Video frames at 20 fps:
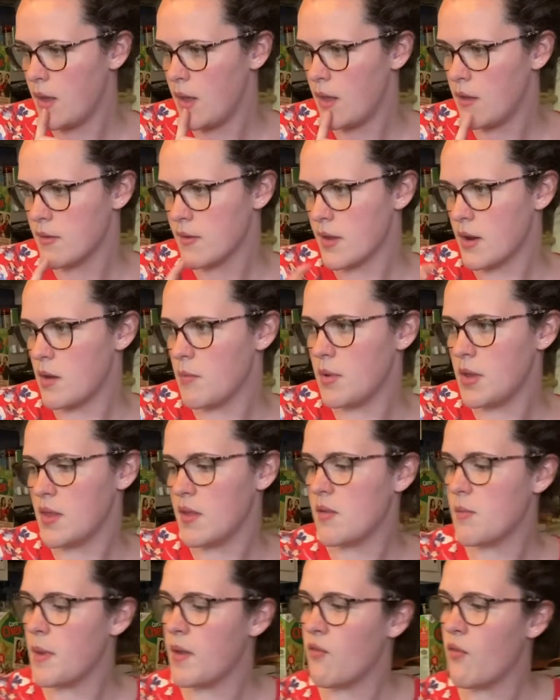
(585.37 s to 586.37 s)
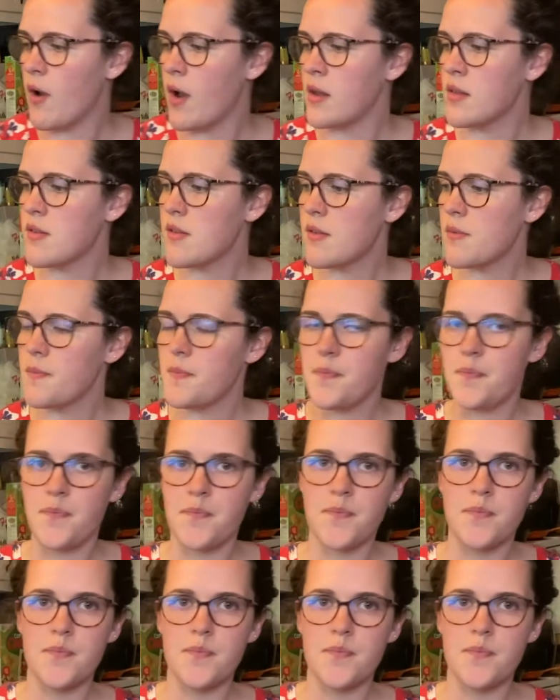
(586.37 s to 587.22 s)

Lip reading: is gonna be these beef rinds.